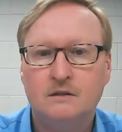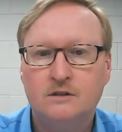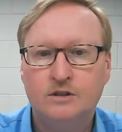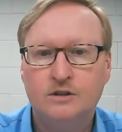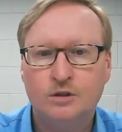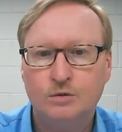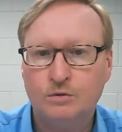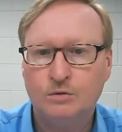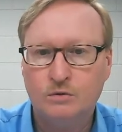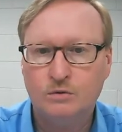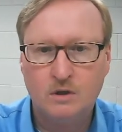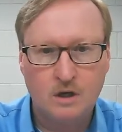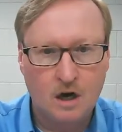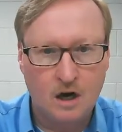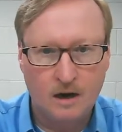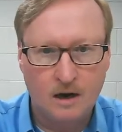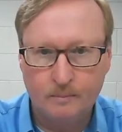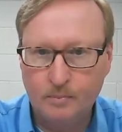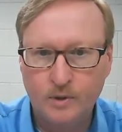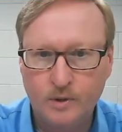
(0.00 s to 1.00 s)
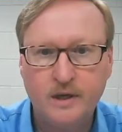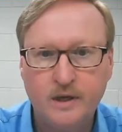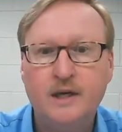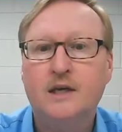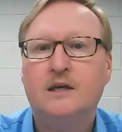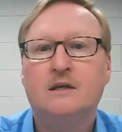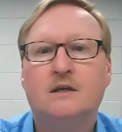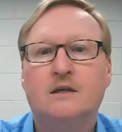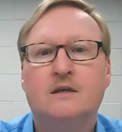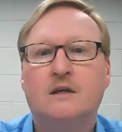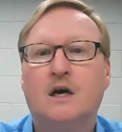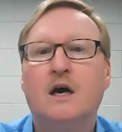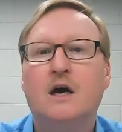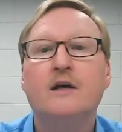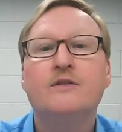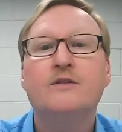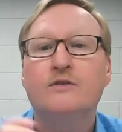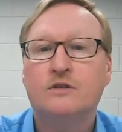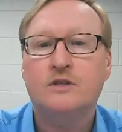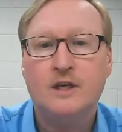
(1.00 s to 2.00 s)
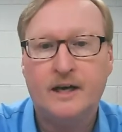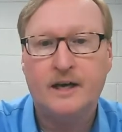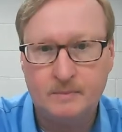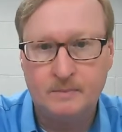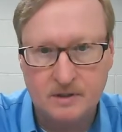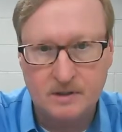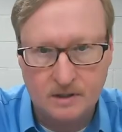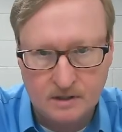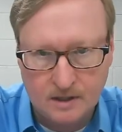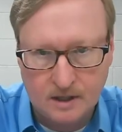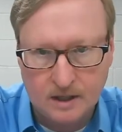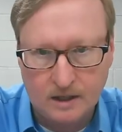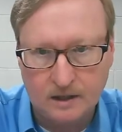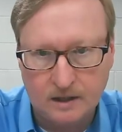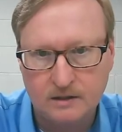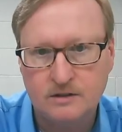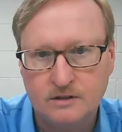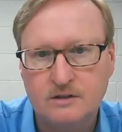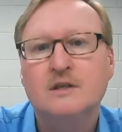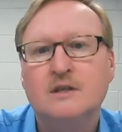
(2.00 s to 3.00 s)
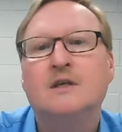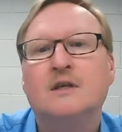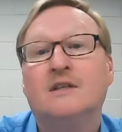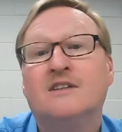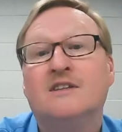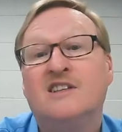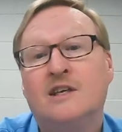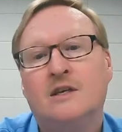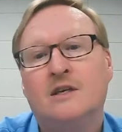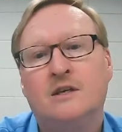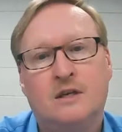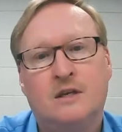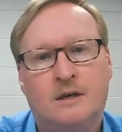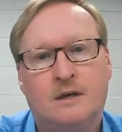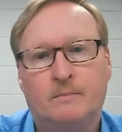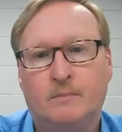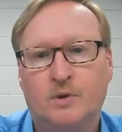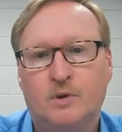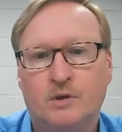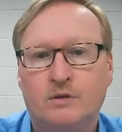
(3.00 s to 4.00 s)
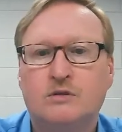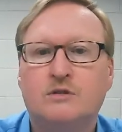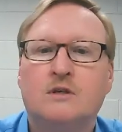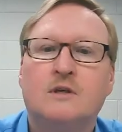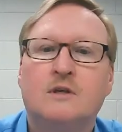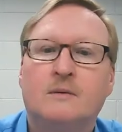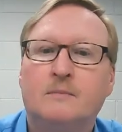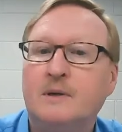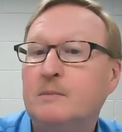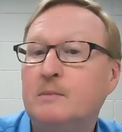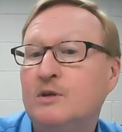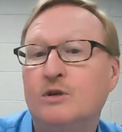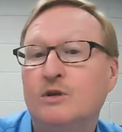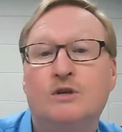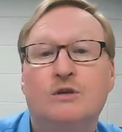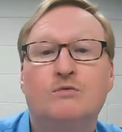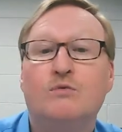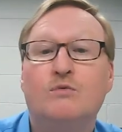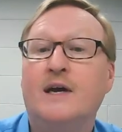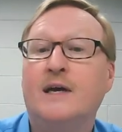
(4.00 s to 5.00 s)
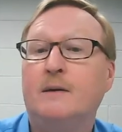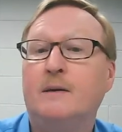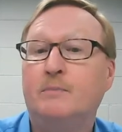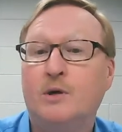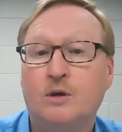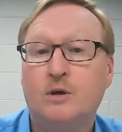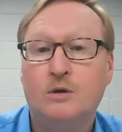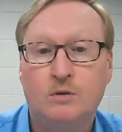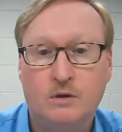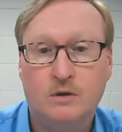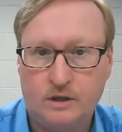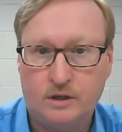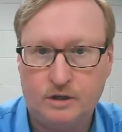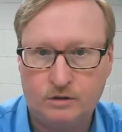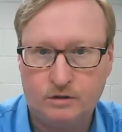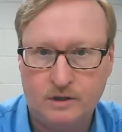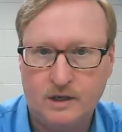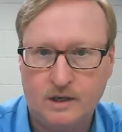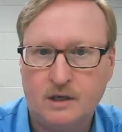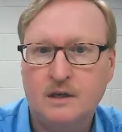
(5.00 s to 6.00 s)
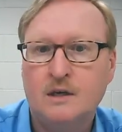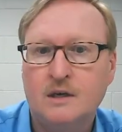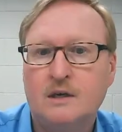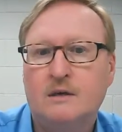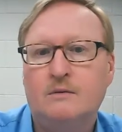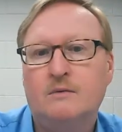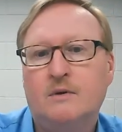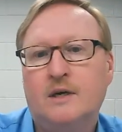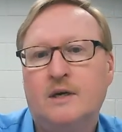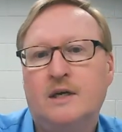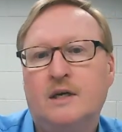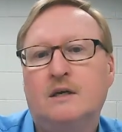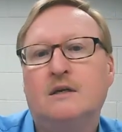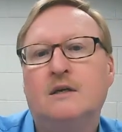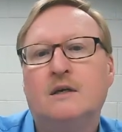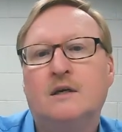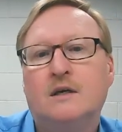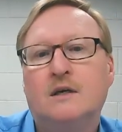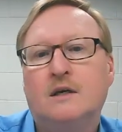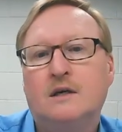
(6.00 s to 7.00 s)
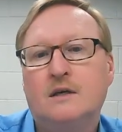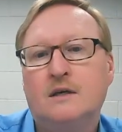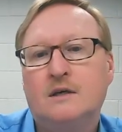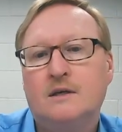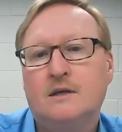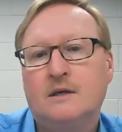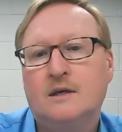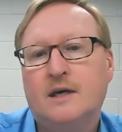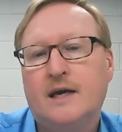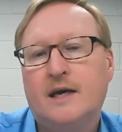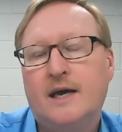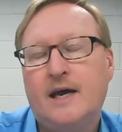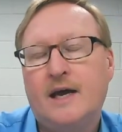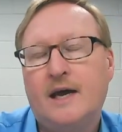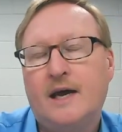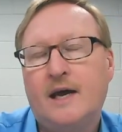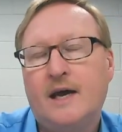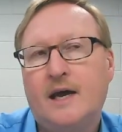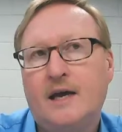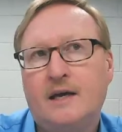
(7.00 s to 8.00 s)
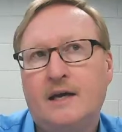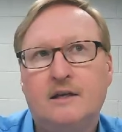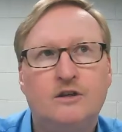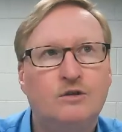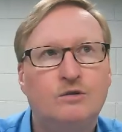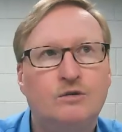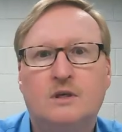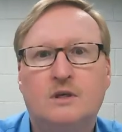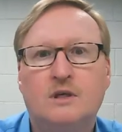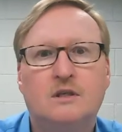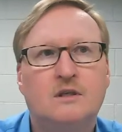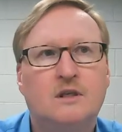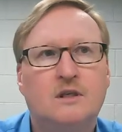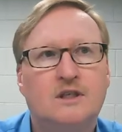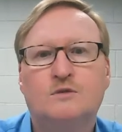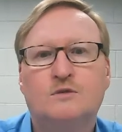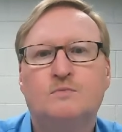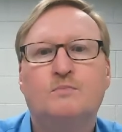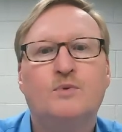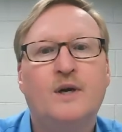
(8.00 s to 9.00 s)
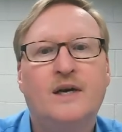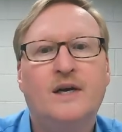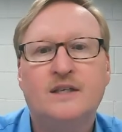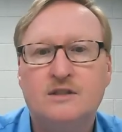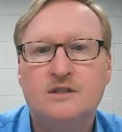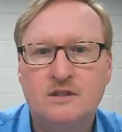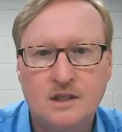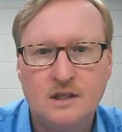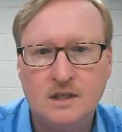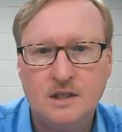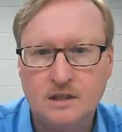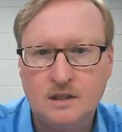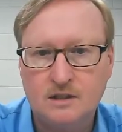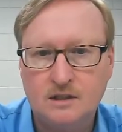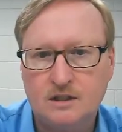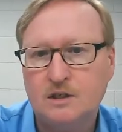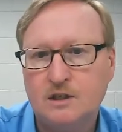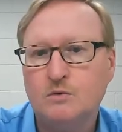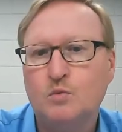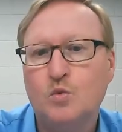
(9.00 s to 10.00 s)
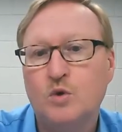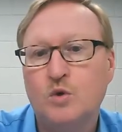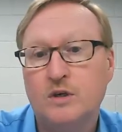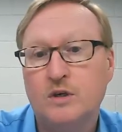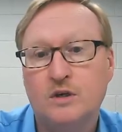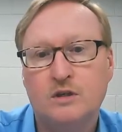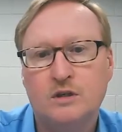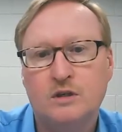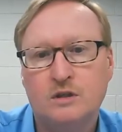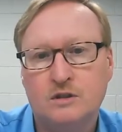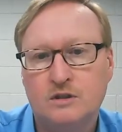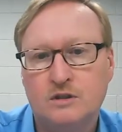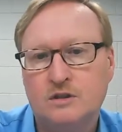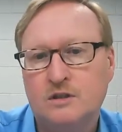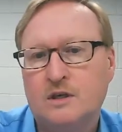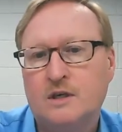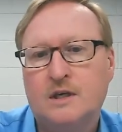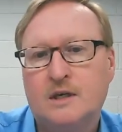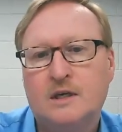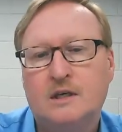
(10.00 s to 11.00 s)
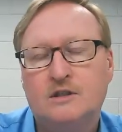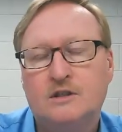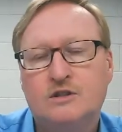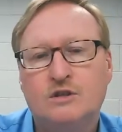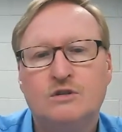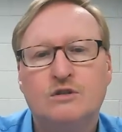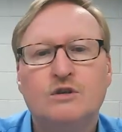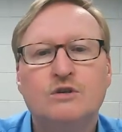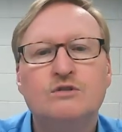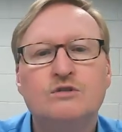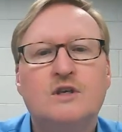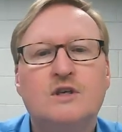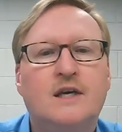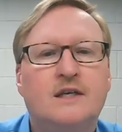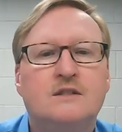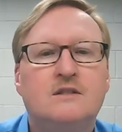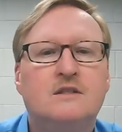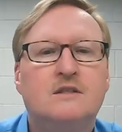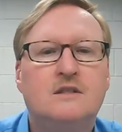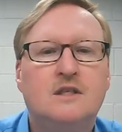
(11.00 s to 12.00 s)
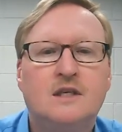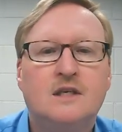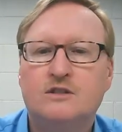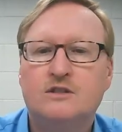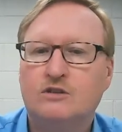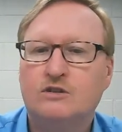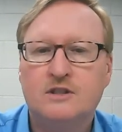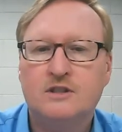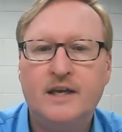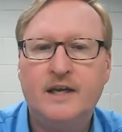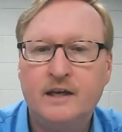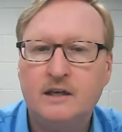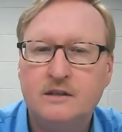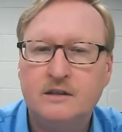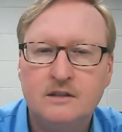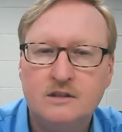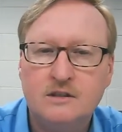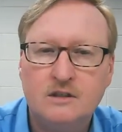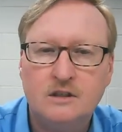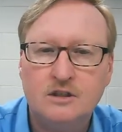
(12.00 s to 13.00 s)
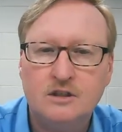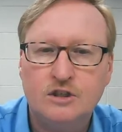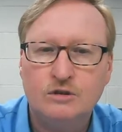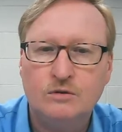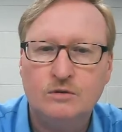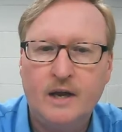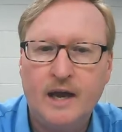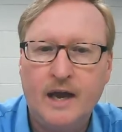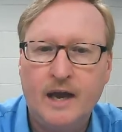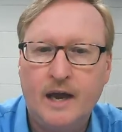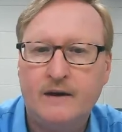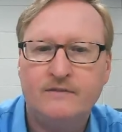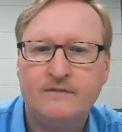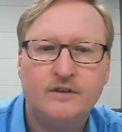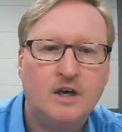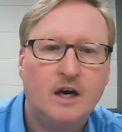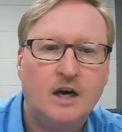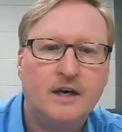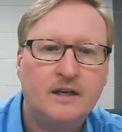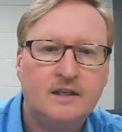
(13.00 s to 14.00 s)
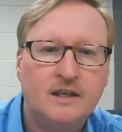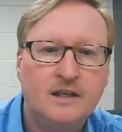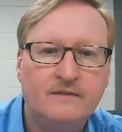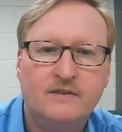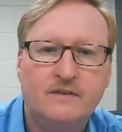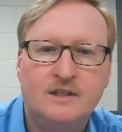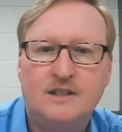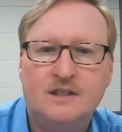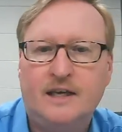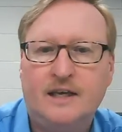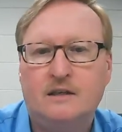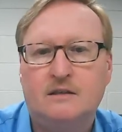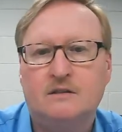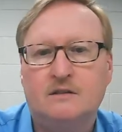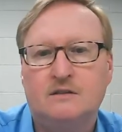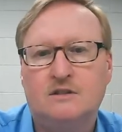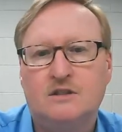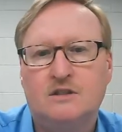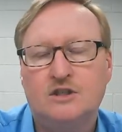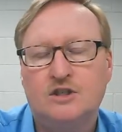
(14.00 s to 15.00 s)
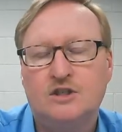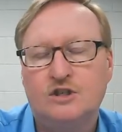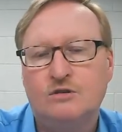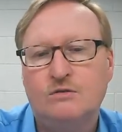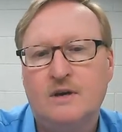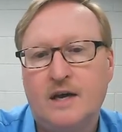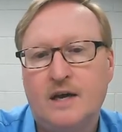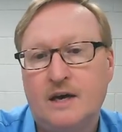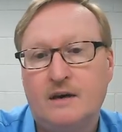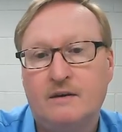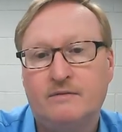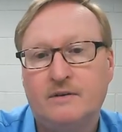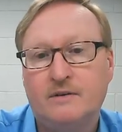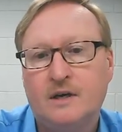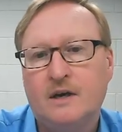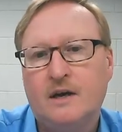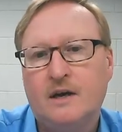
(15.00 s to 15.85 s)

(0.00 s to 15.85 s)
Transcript: to comprehend other types of things than numbers. Maybe you can write poetry, right? And you can express things in words. So those kinds of things are talents that you have, God-given talents that you have.